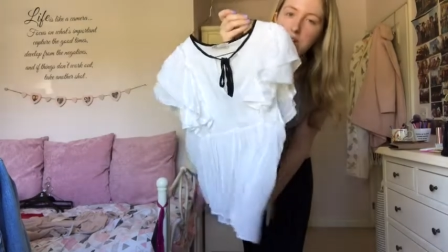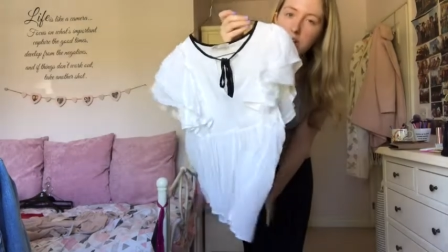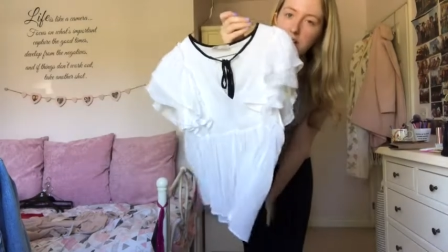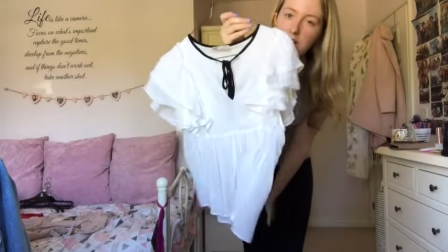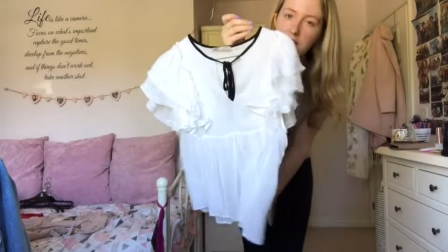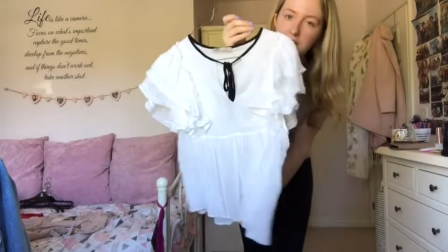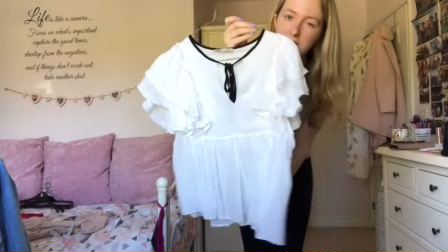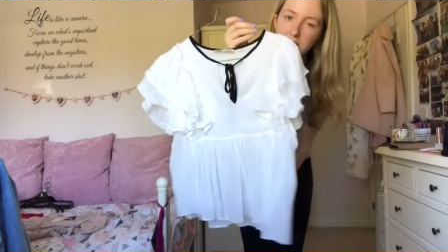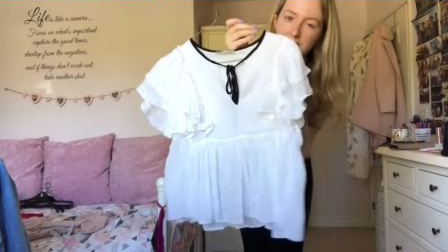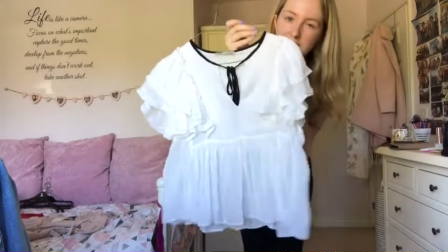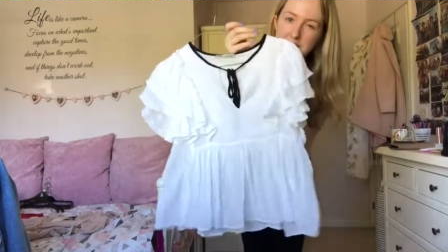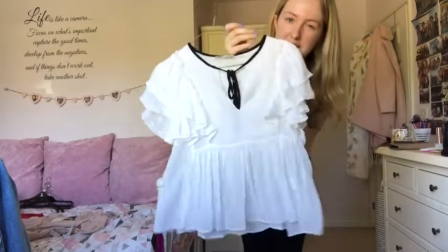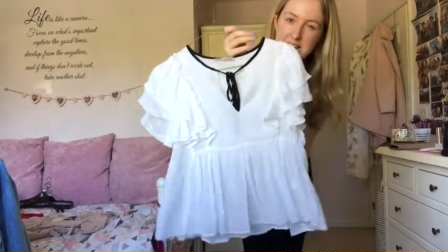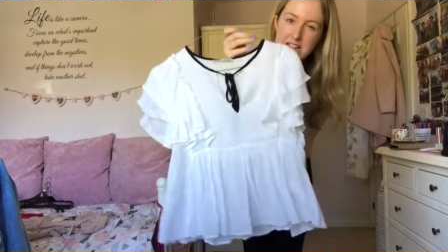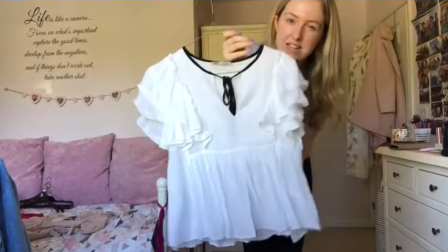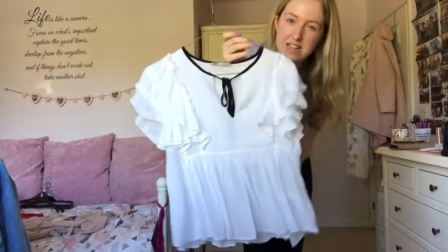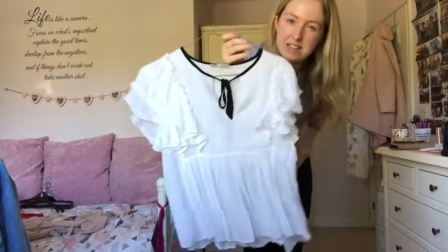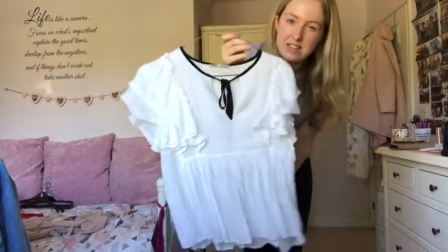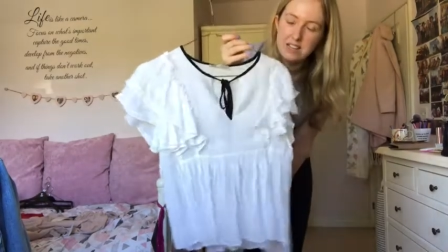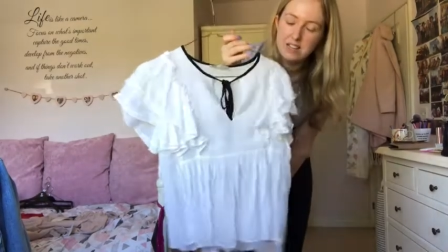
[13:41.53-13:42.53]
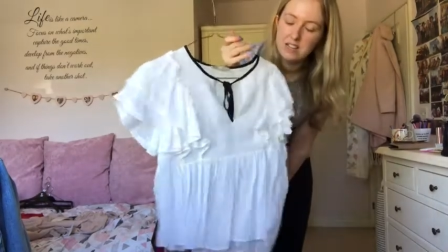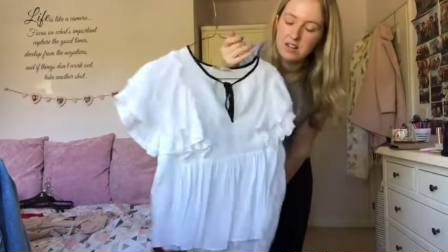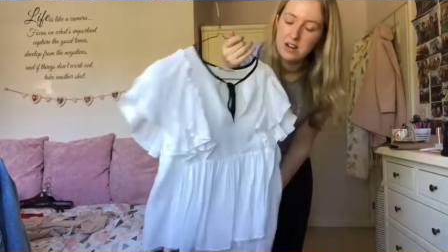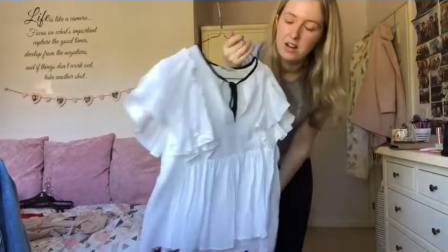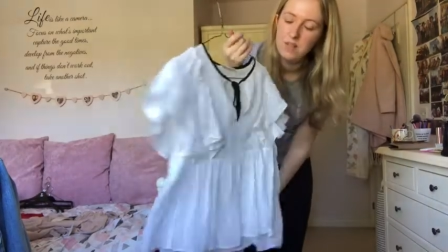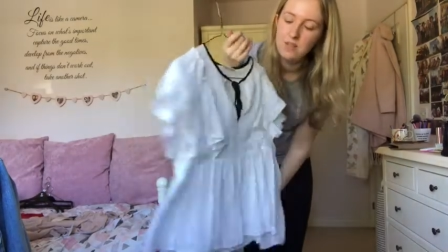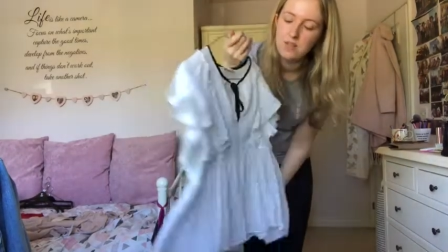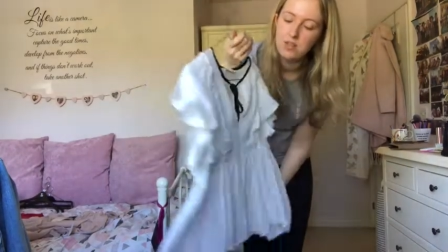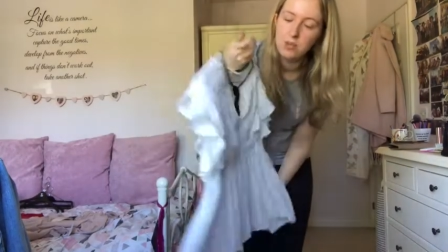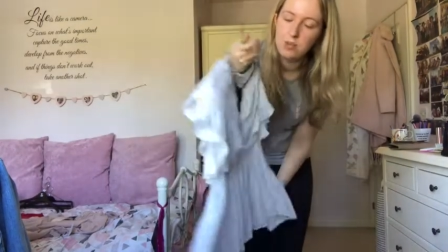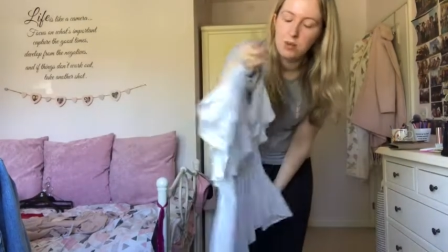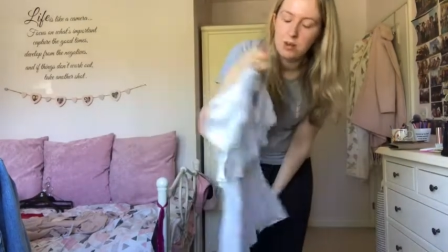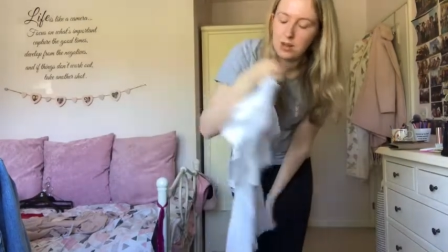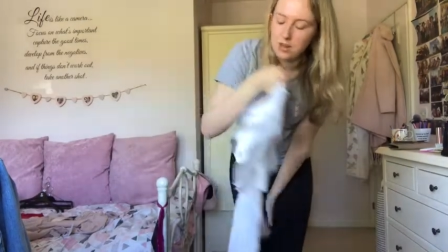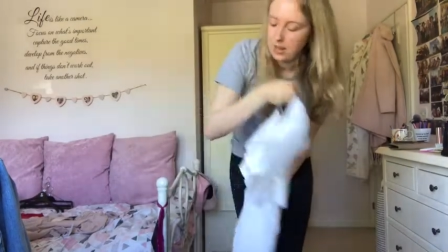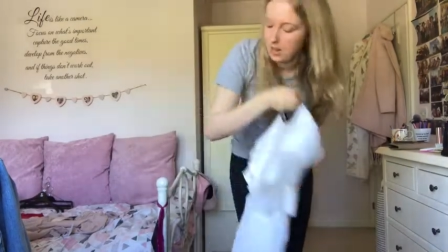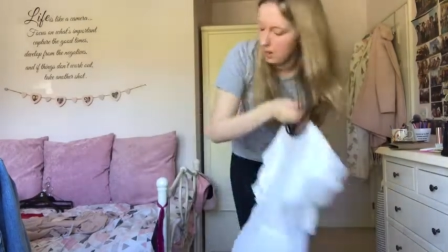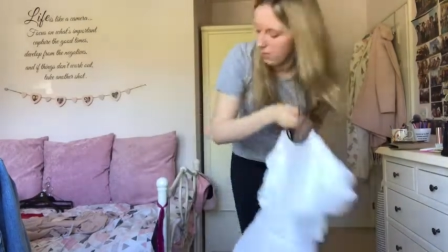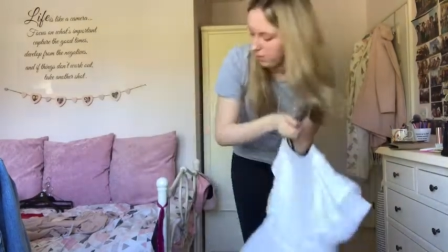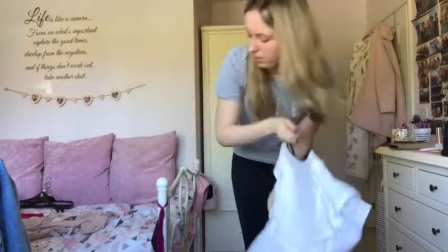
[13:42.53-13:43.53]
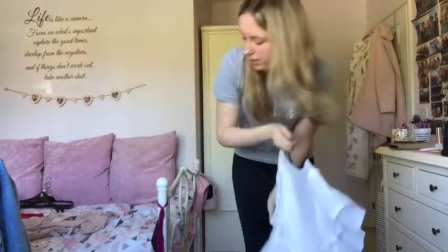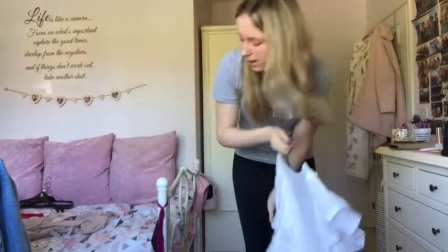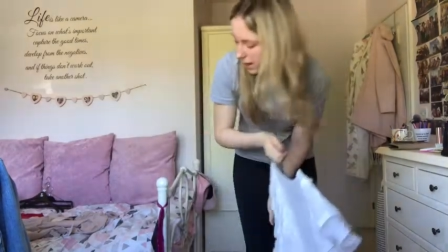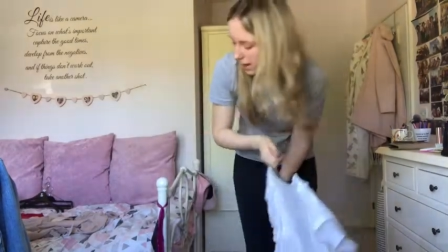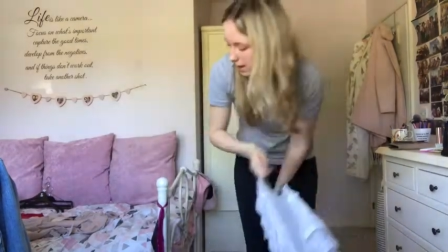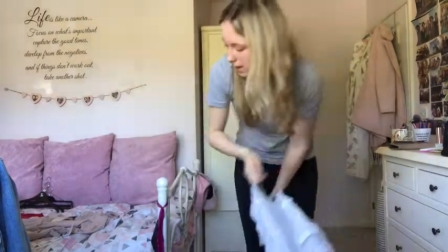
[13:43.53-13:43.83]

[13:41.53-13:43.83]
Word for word: nice for like dinners and stuff, so I'm going to keep that.